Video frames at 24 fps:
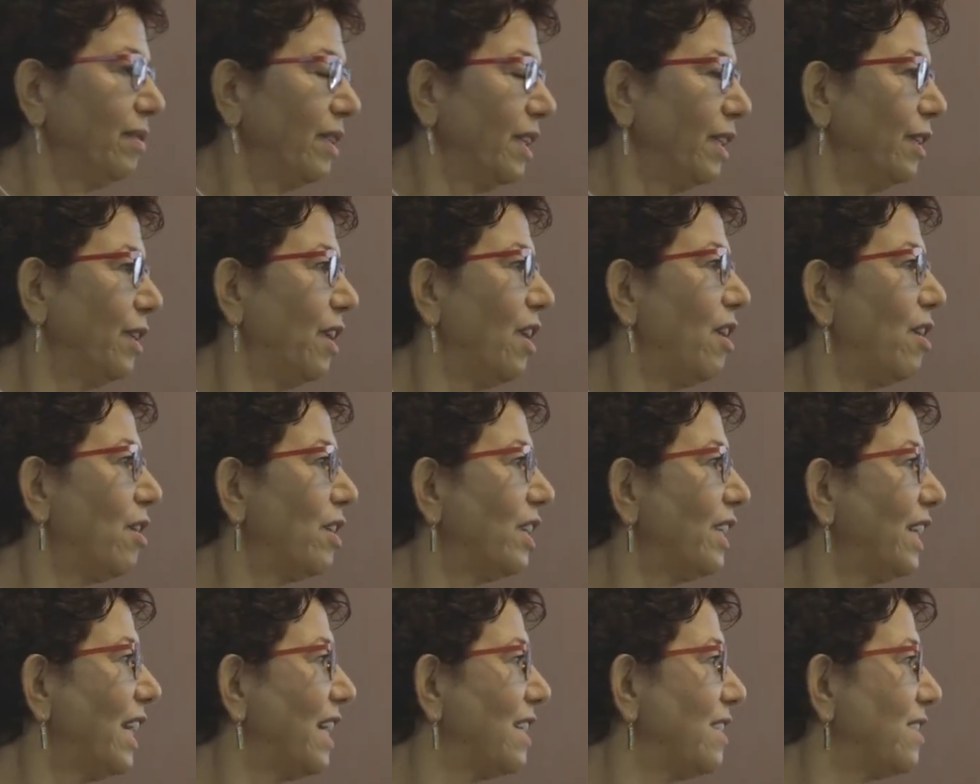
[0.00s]
In
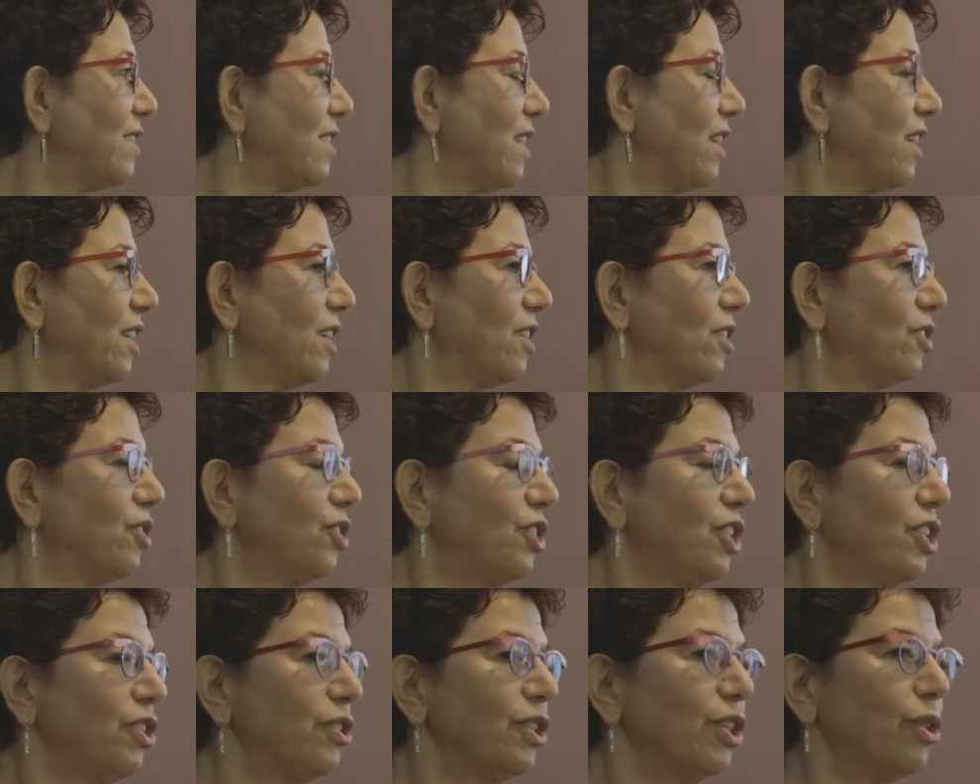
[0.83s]
our case,
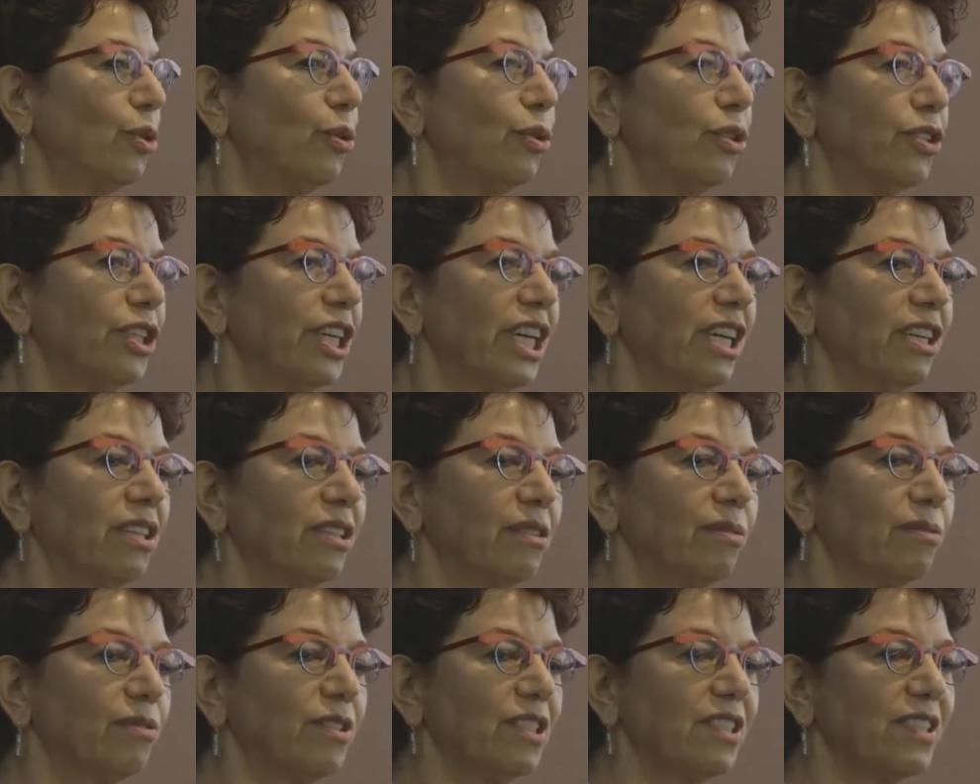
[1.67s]
Sherry
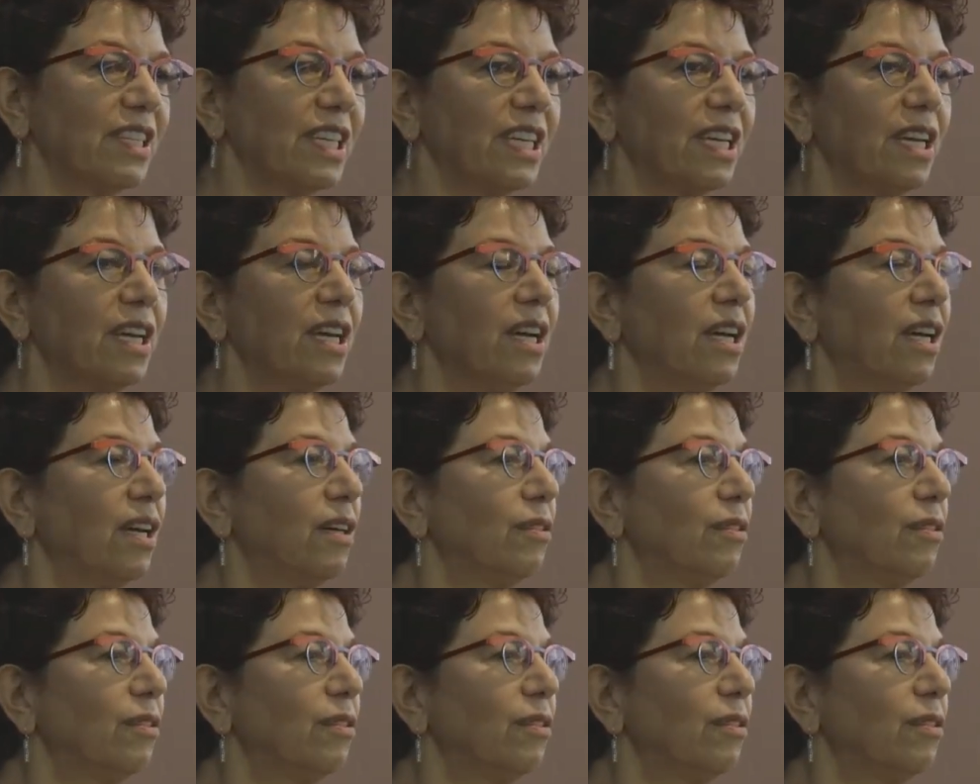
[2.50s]
Corrigan was a